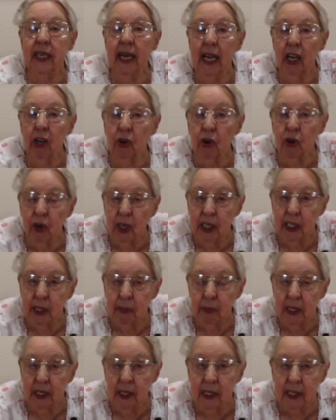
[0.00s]
near
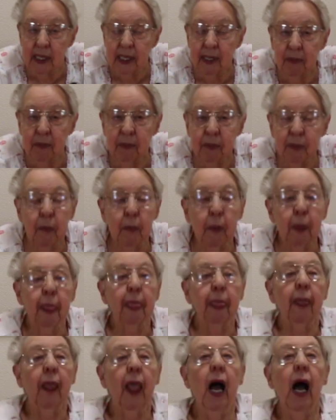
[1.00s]
Christmas,
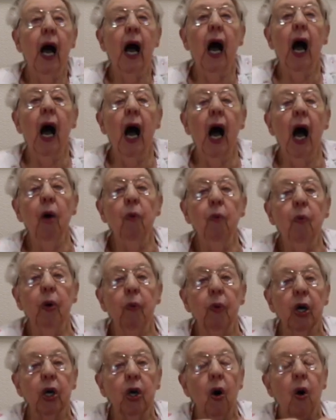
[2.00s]
and we
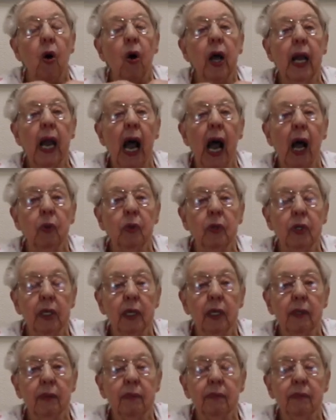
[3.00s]
were going out.
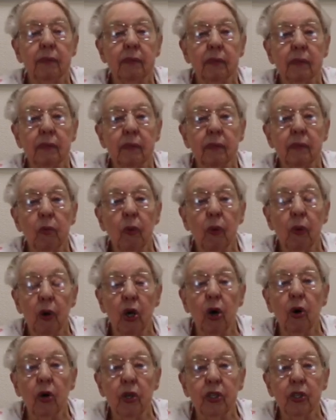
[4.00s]
We were
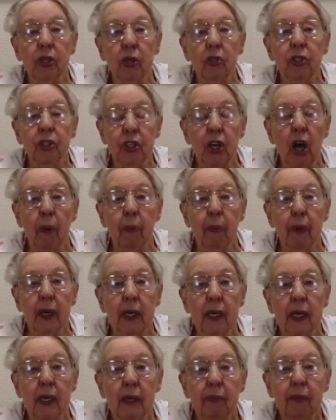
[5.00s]
going to go
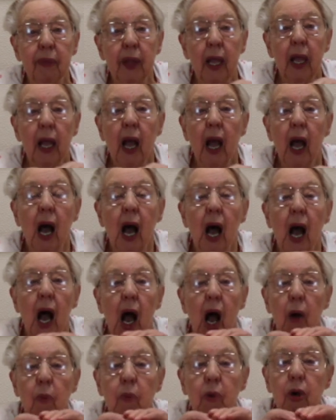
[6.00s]
shopping,
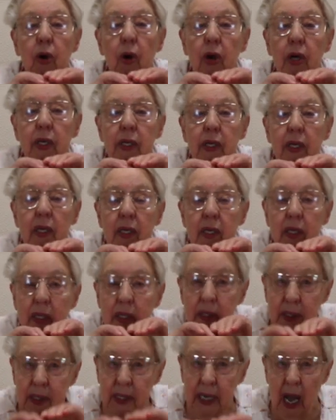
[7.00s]
and we're going
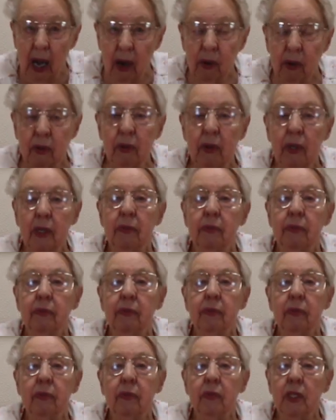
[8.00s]
down,
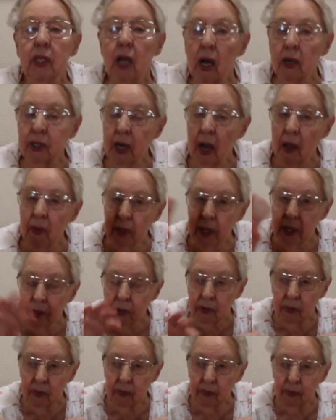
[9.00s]
not on this
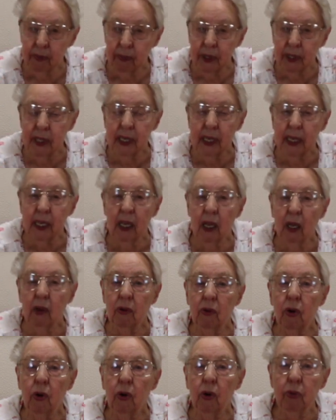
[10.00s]

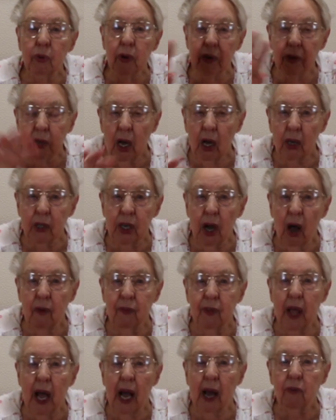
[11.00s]
particular road. We'd got
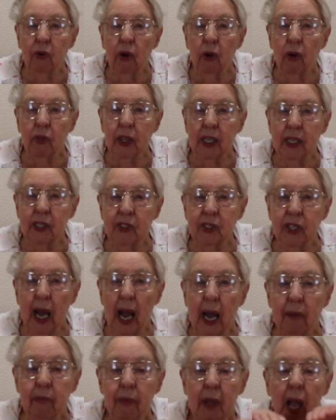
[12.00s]
off that road this
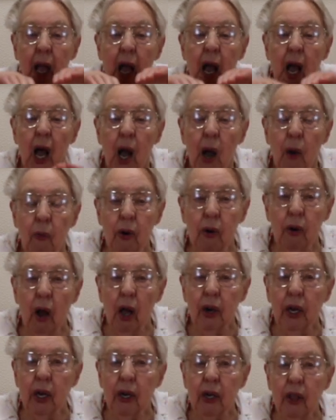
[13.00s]
time, and we're
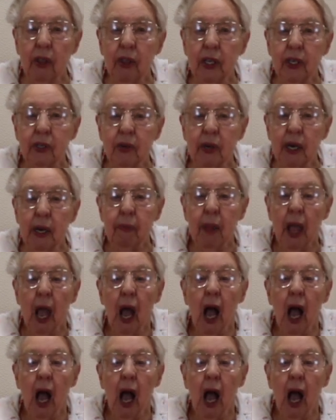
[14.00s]
on another street,